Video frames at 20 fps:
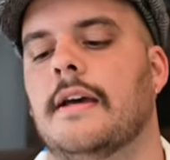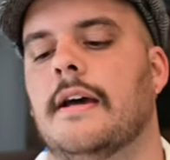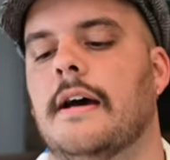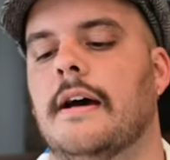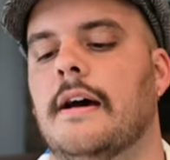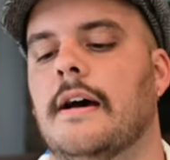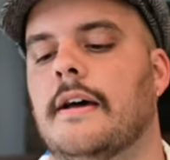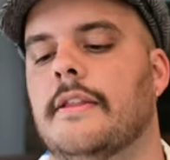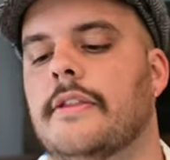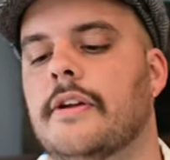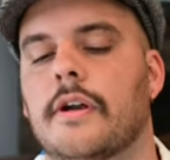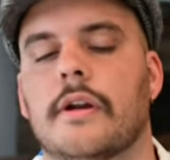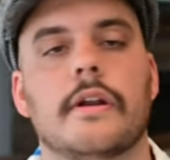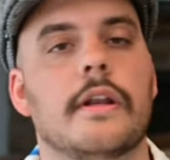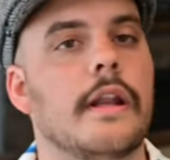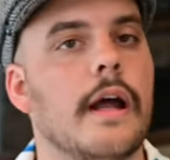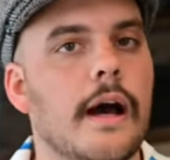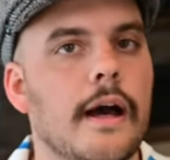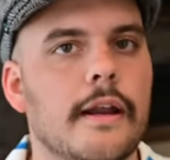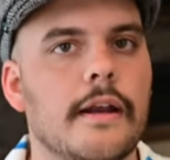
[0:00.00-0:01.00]
uh, there are
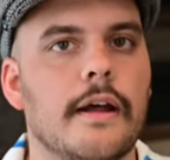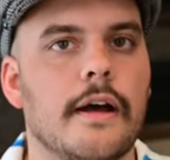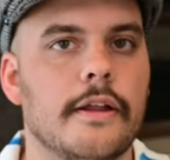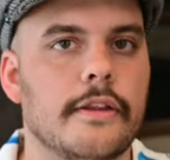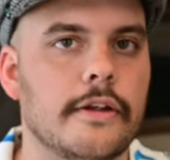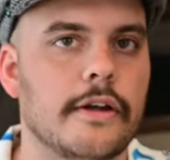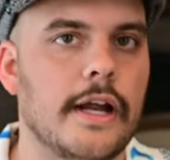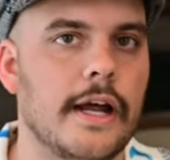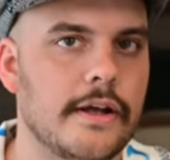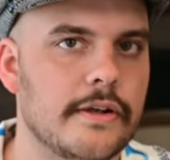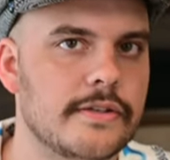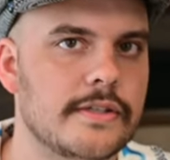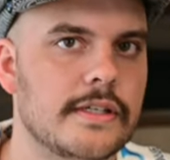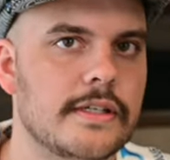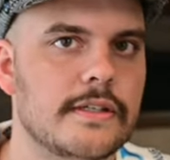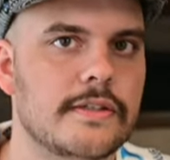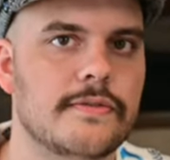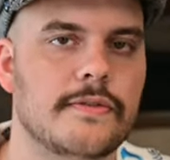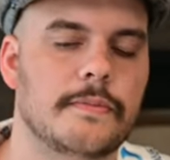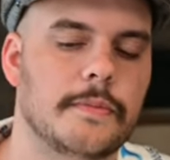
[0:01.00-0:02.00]
not other
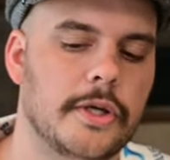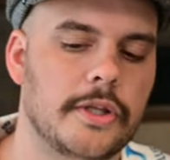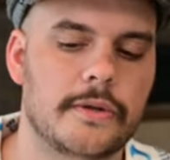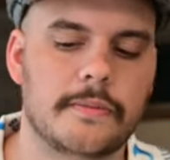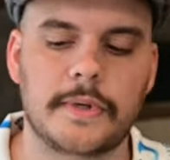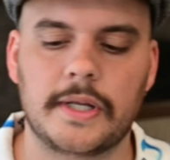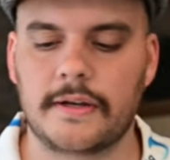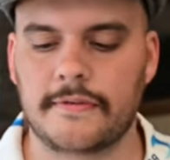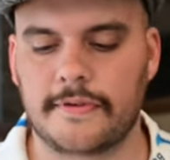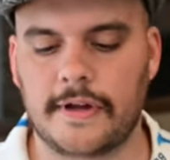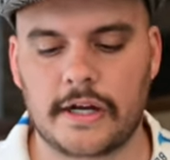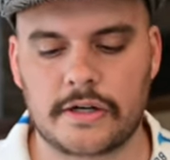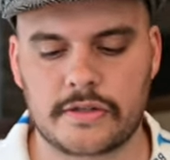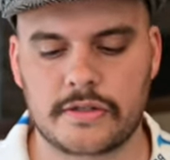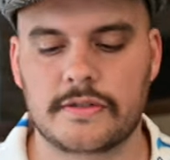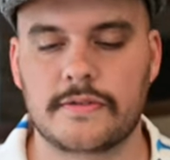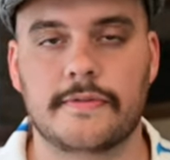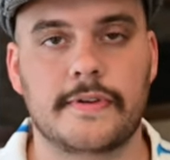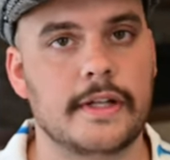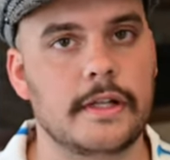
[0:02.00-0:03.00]
housings from other
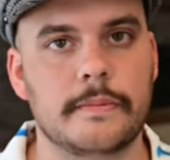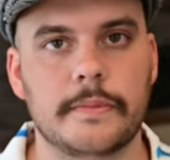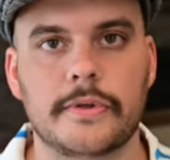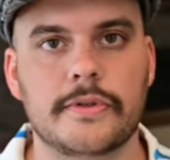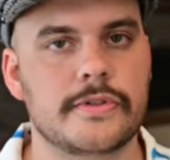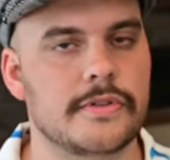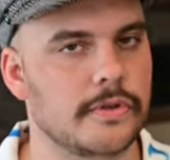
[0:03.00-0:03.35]
manufacturers available,